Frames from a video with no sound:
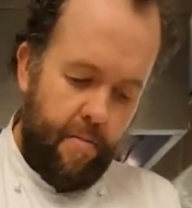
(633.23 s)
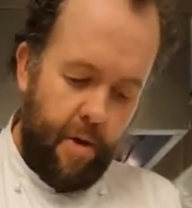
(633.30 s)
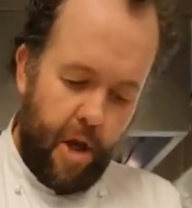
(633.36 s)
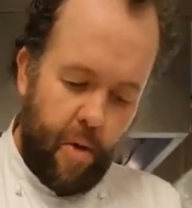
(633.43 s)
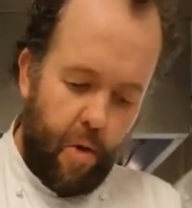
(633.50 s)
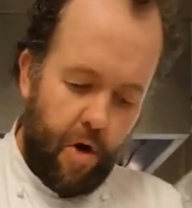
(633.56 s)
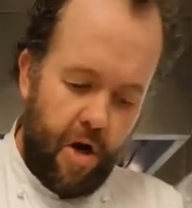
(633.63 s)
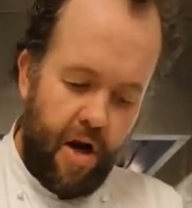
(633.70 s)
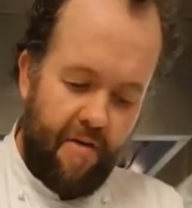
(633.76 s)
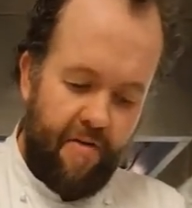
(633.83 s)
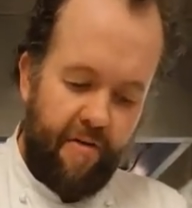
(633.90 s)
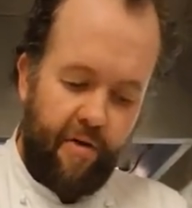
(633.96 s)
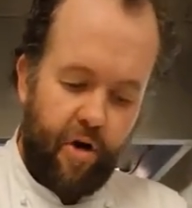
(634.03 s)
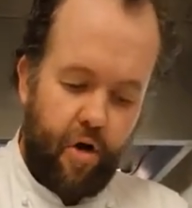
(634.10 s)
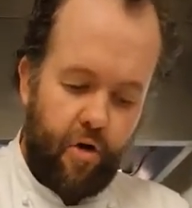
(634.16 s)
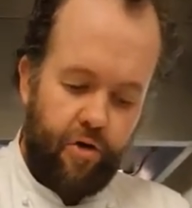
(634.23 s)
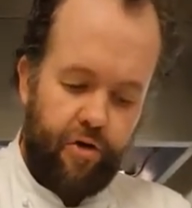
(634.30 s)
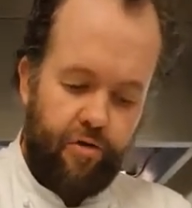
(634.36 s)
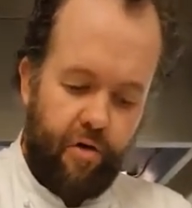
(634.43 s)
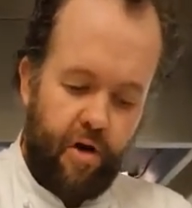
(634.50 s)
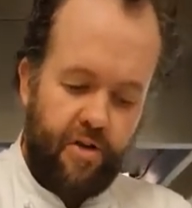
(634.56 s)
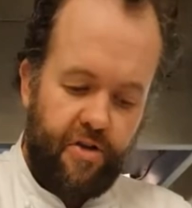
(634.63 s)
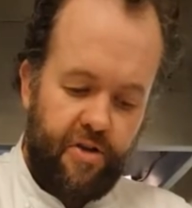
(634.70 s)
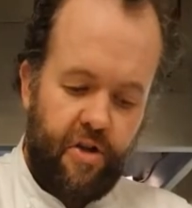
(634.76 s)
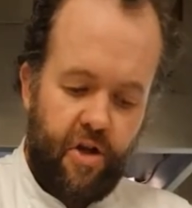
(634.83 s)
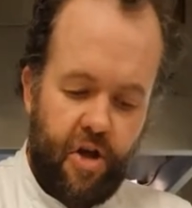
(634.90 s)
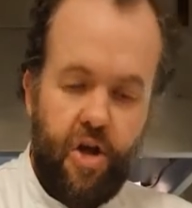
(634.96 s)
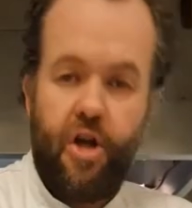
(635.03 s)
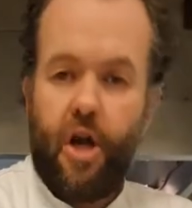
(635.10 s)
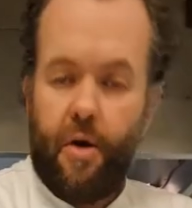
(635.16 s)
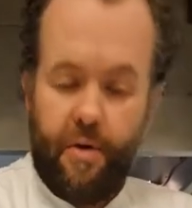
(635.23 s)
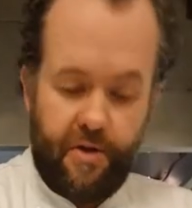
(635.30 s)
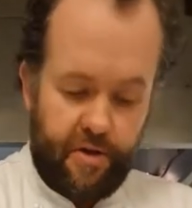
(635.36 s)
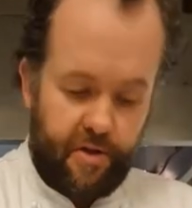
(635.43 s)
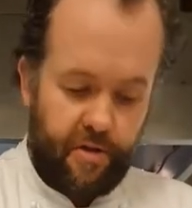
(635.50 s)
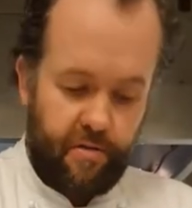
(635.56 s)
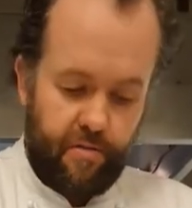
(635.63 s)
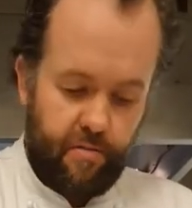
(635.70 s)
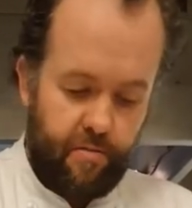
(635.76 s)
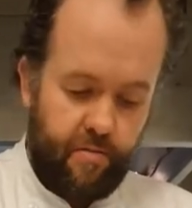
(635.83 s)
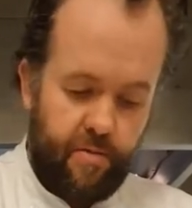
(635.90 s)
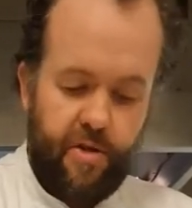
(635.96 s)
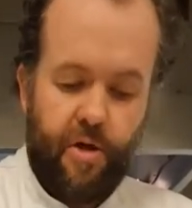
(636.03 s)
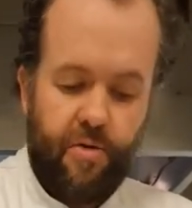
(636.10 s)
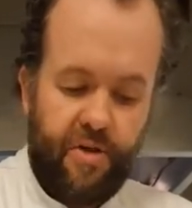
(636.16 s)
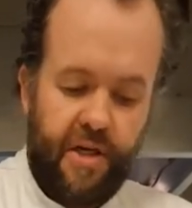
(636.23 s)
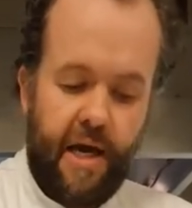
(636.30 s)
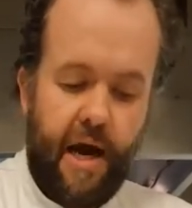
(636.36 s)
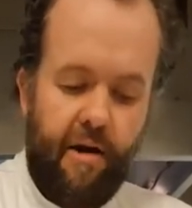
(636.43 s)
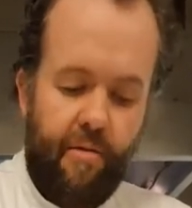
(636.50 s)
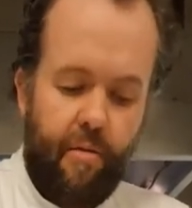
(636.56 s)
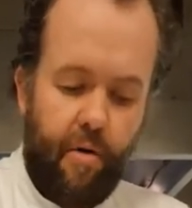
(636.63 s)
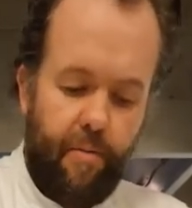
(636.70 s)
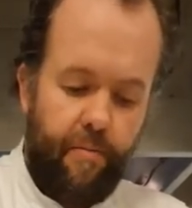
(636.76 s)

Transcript: you want enough of a contrast so that you know it's salted caramel.